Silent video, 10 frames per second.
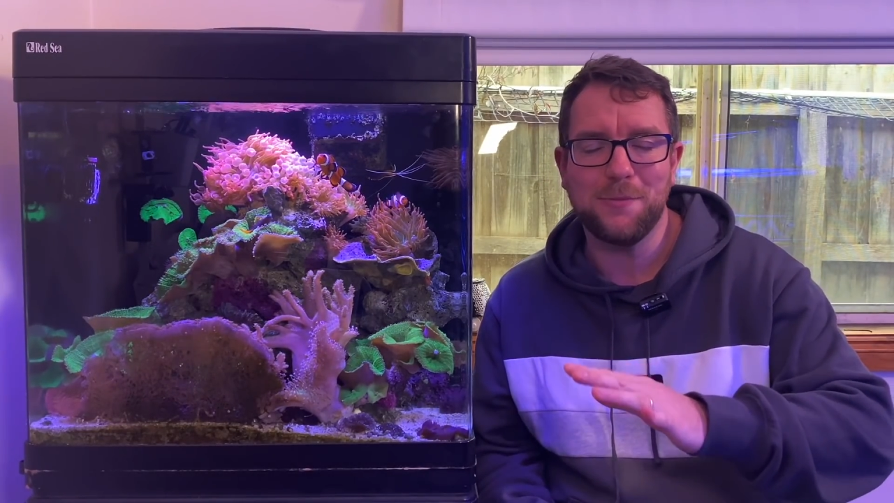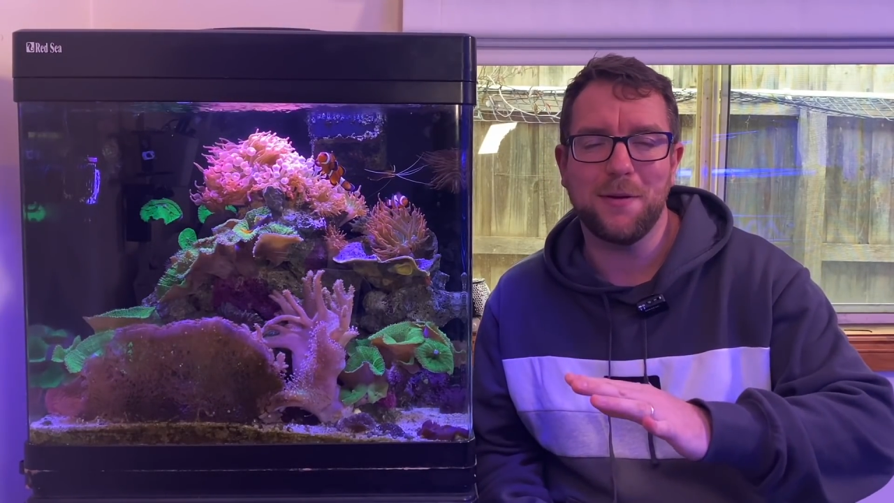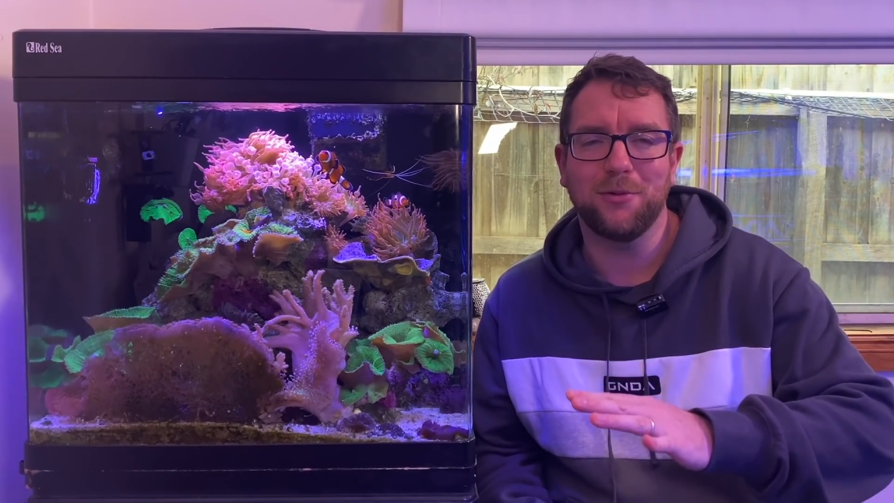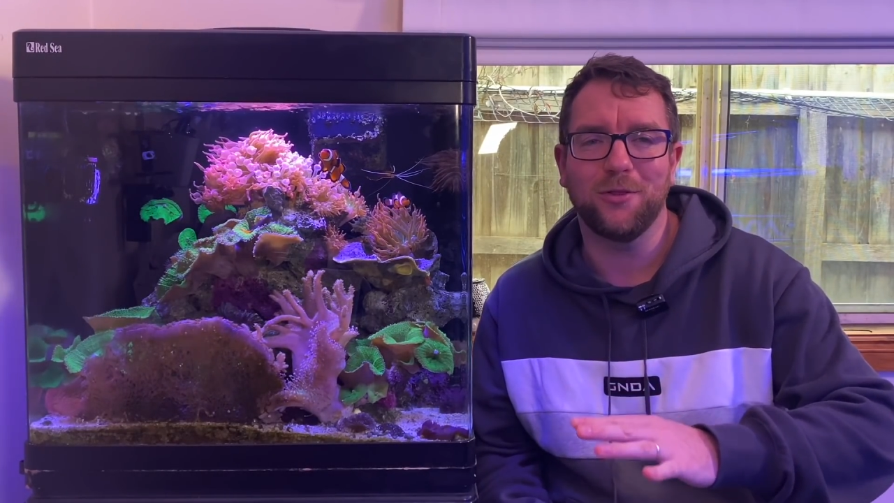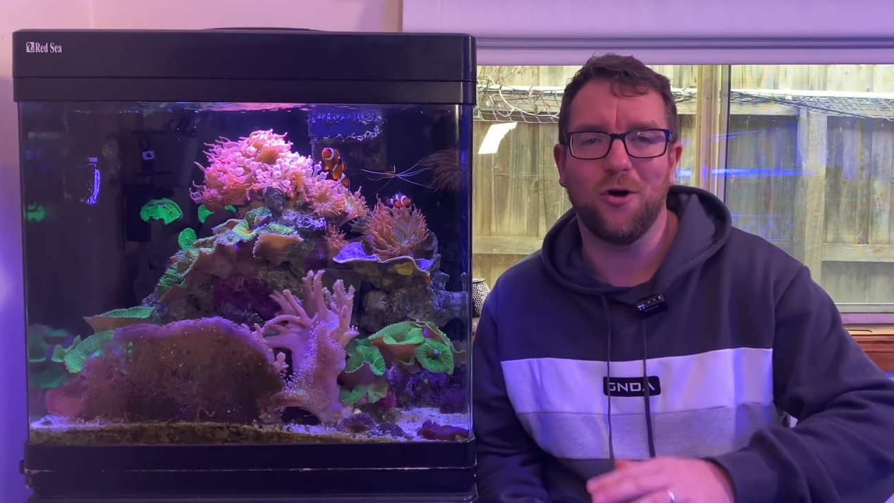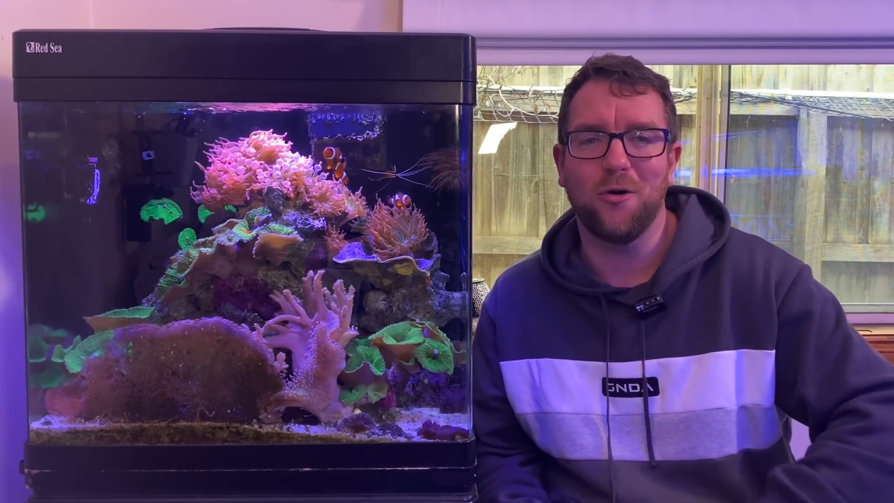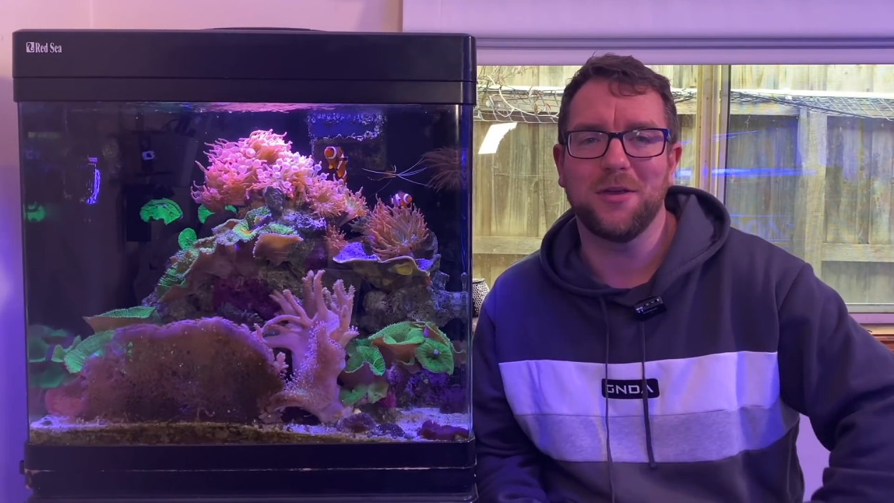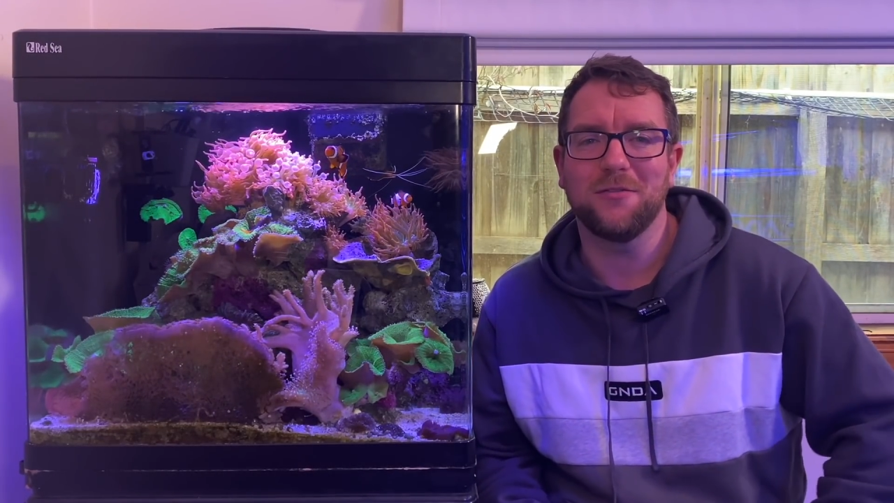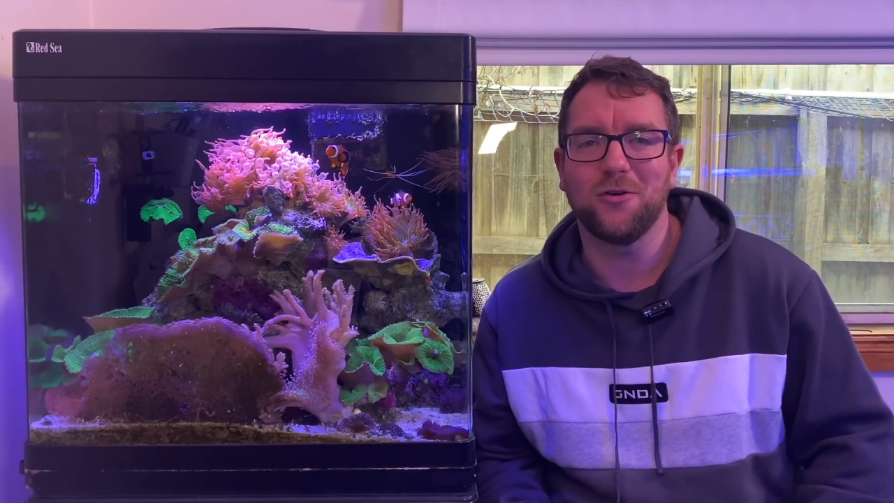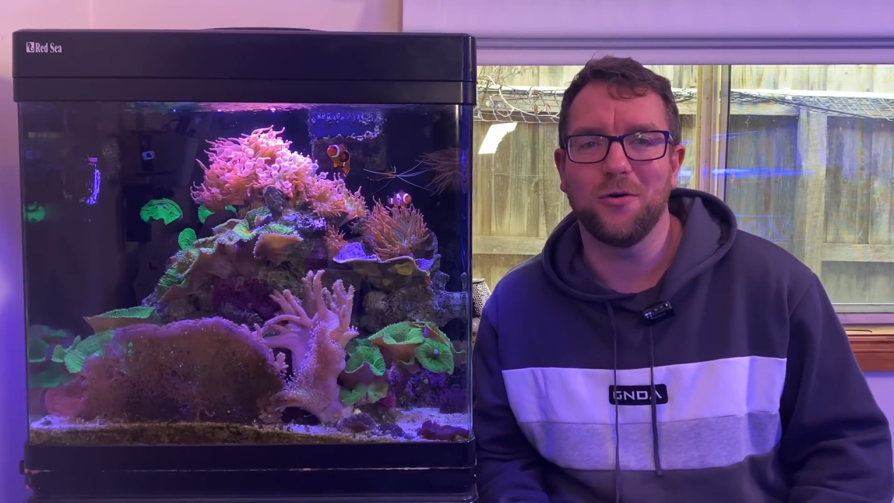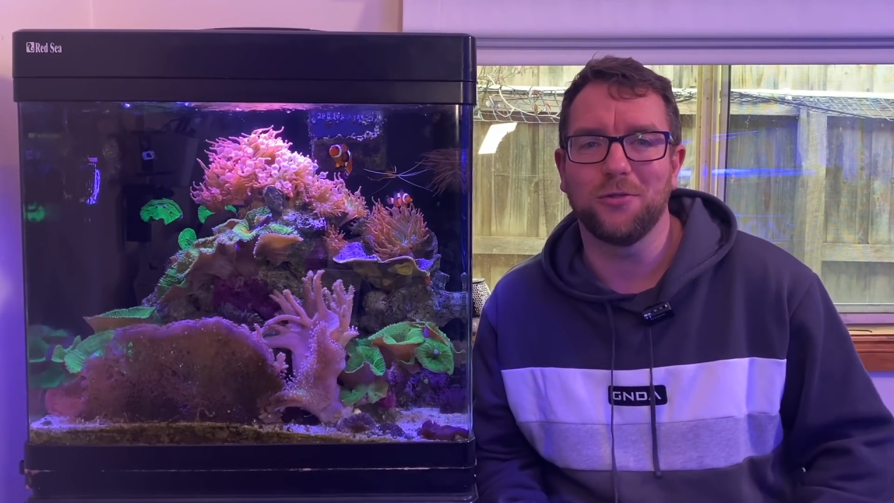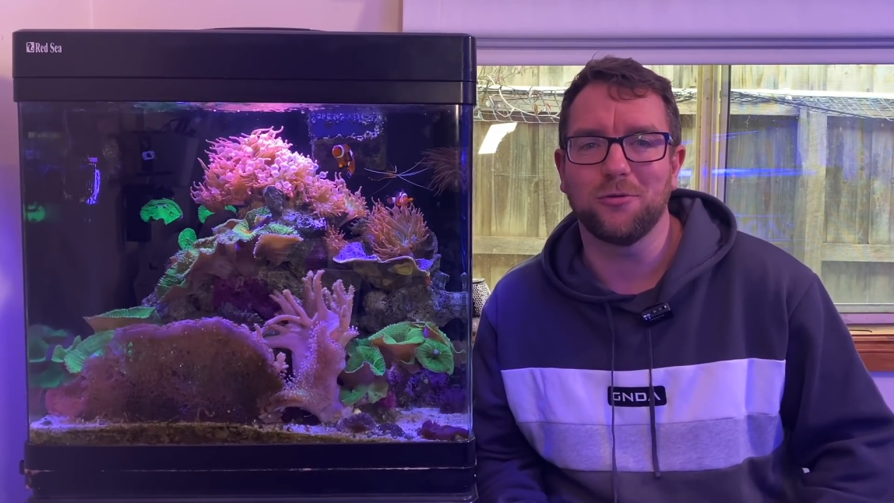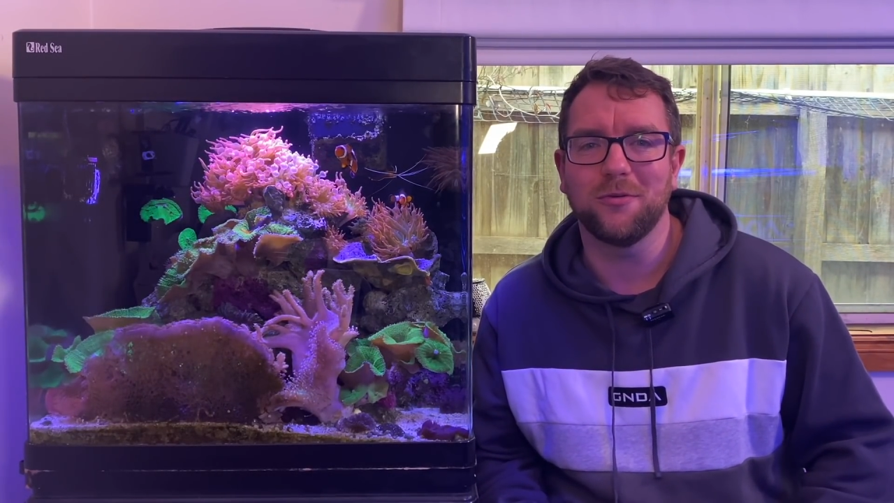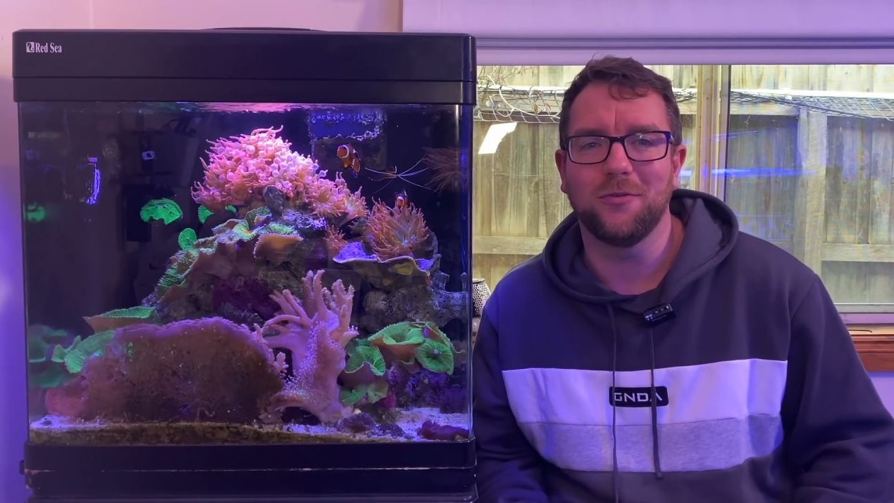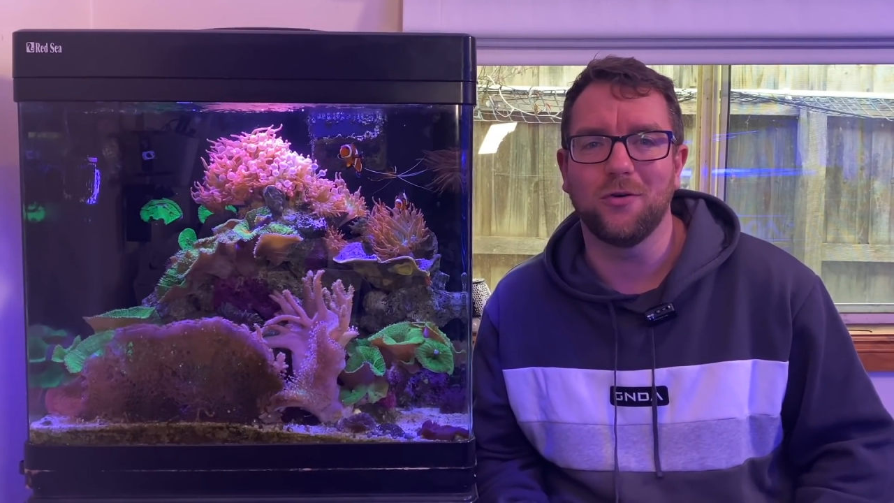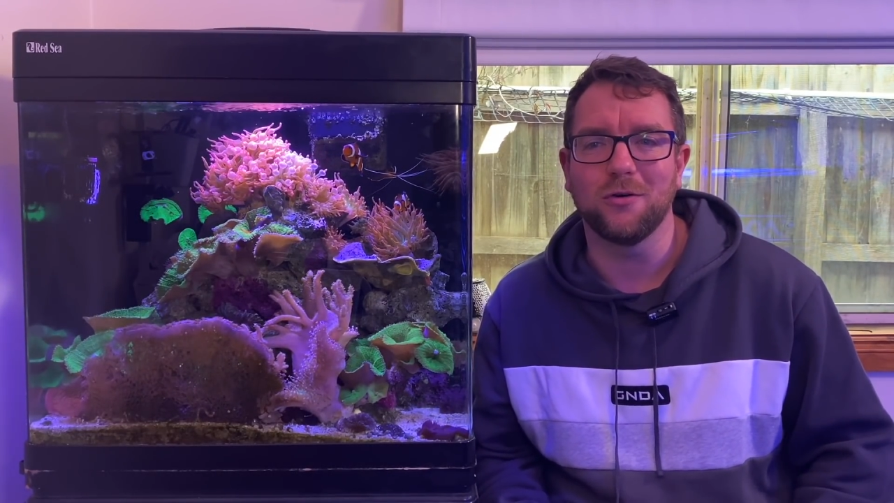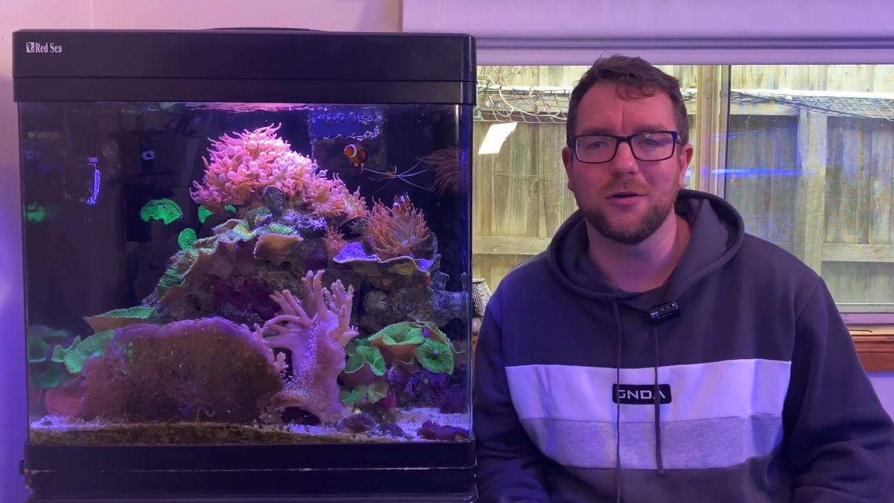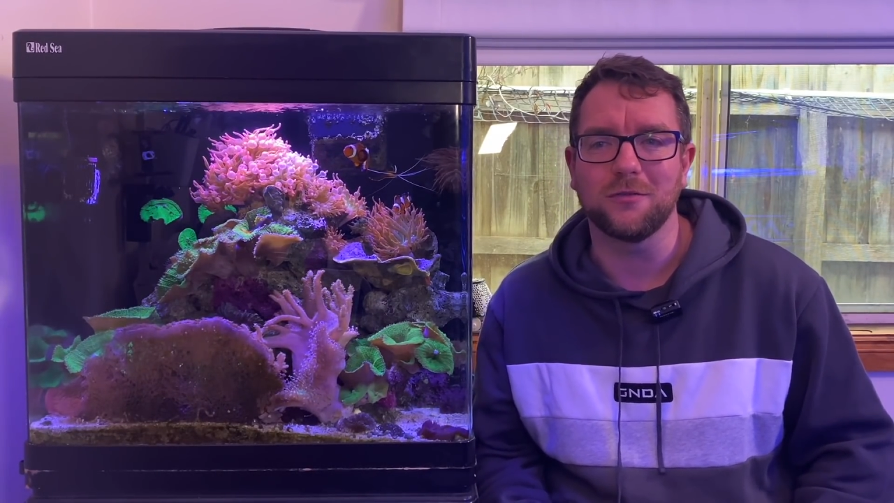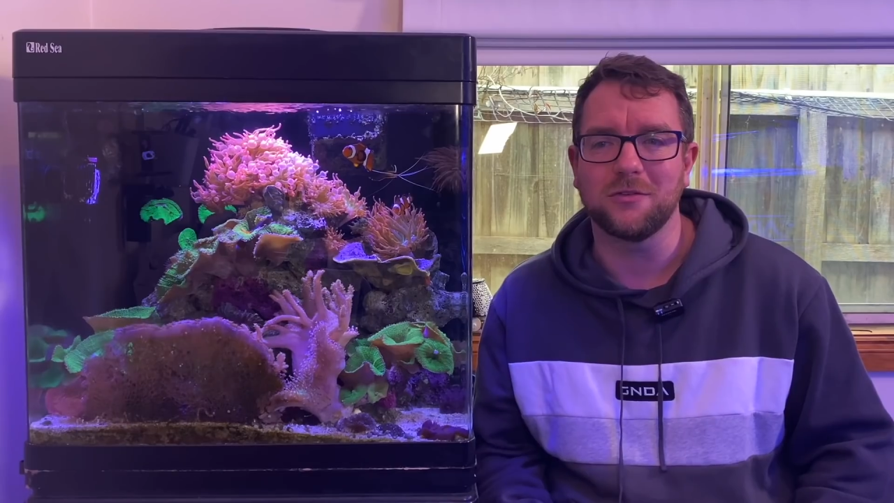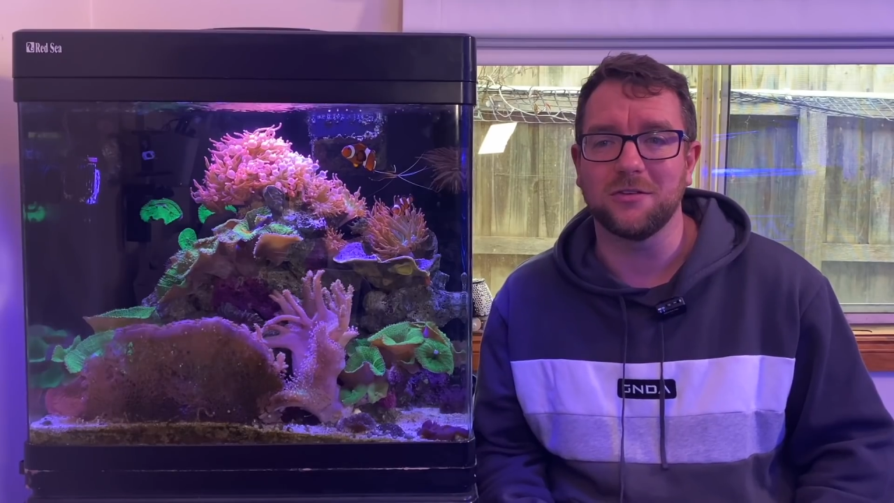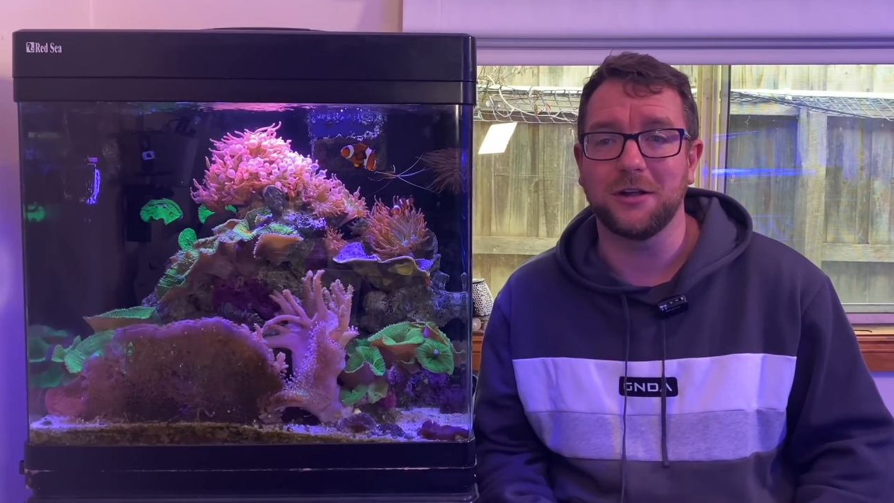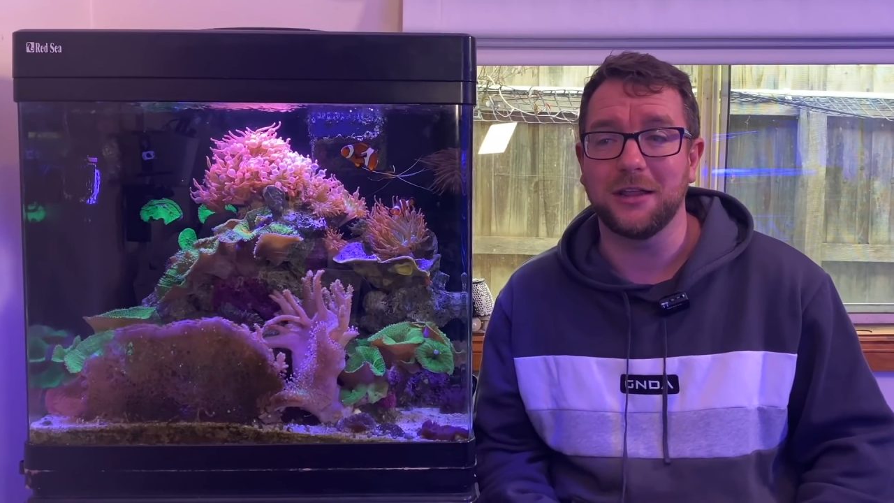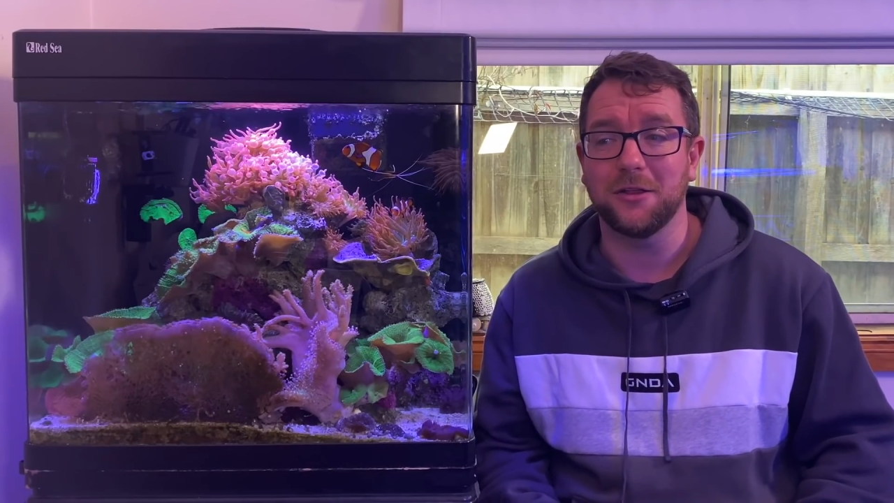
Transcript: people in the hobby have gone through before of deciding